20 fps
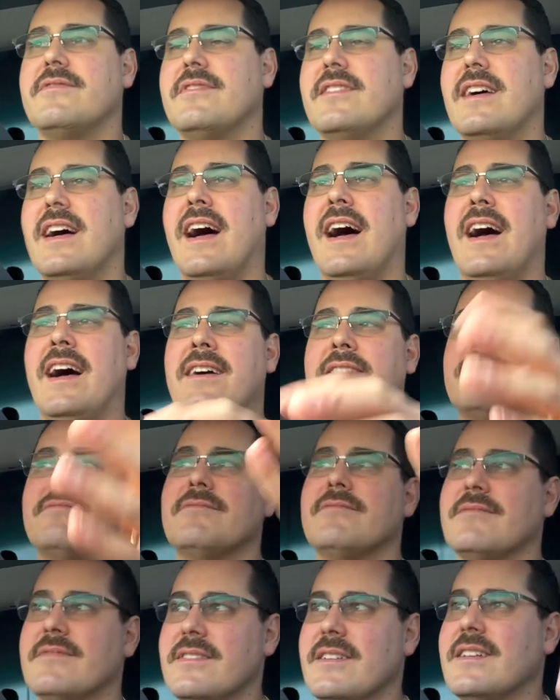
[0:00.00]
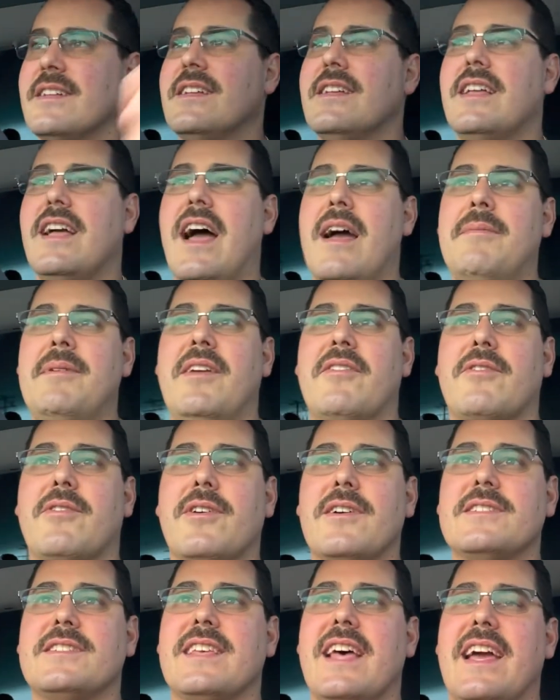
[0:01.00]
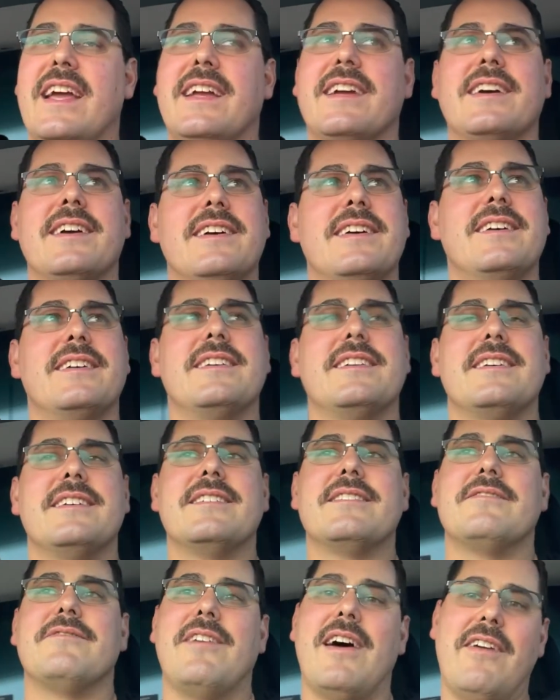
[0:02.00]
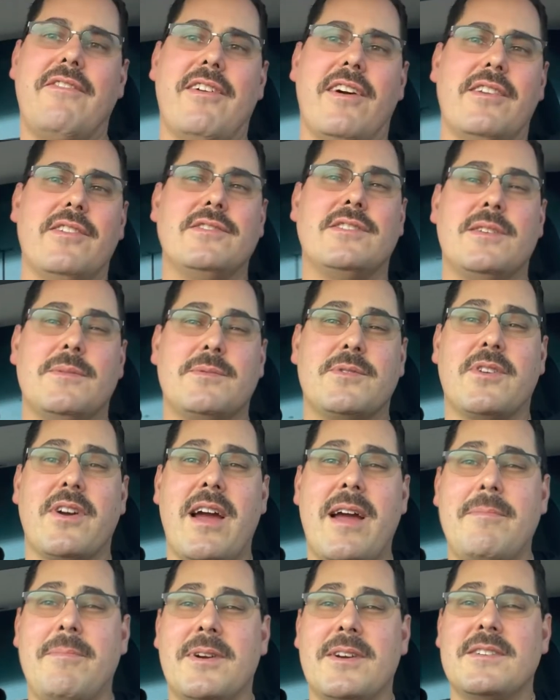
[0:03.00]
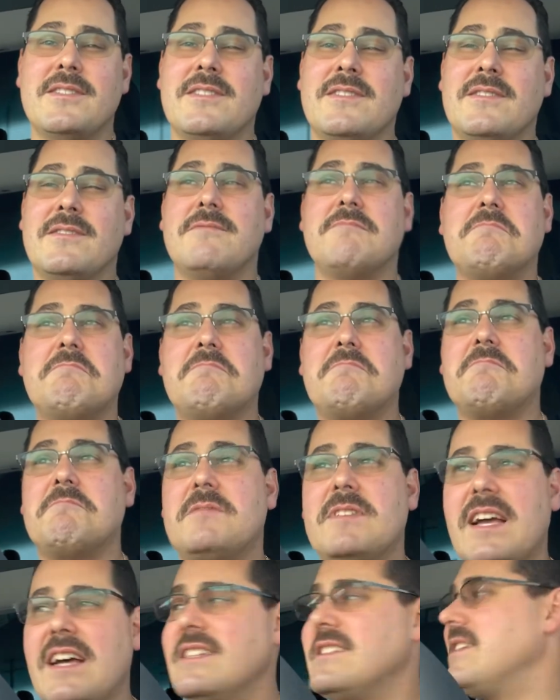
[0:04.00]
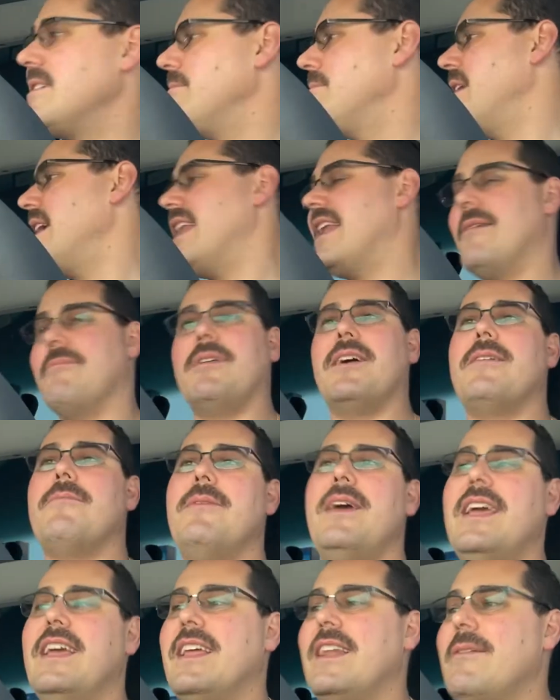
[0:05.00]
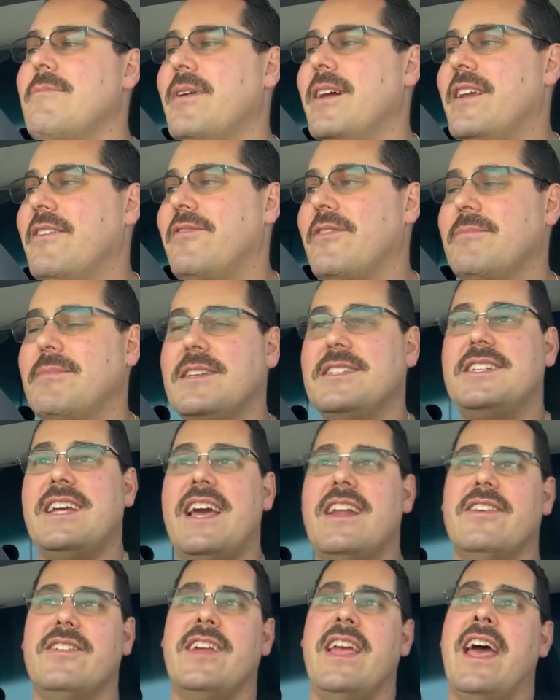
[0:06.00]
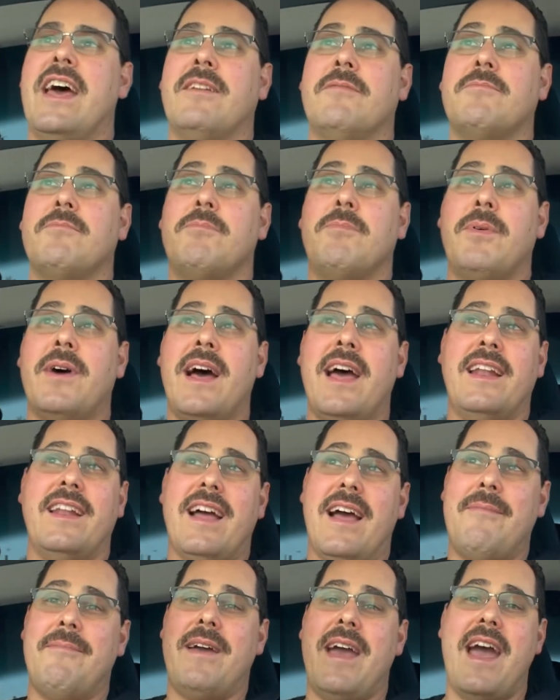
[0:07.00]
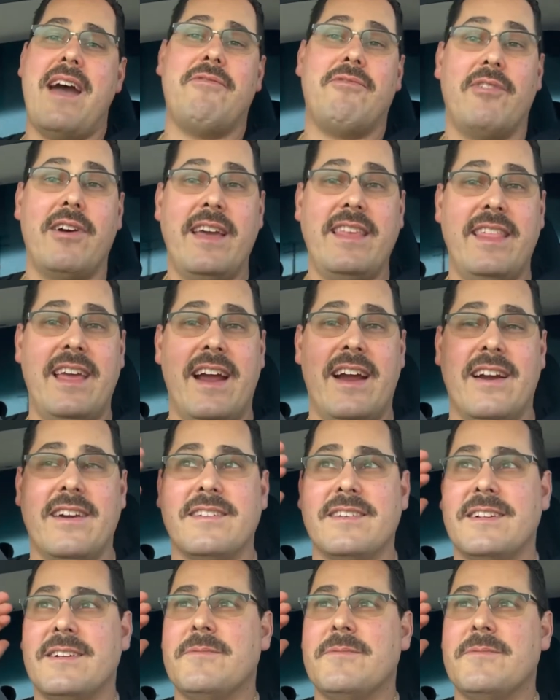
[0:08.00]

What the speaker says: I mean, of course, 500 subscribers doesn't mean I'm going to make any money from the channel yet, but I'm halfway there.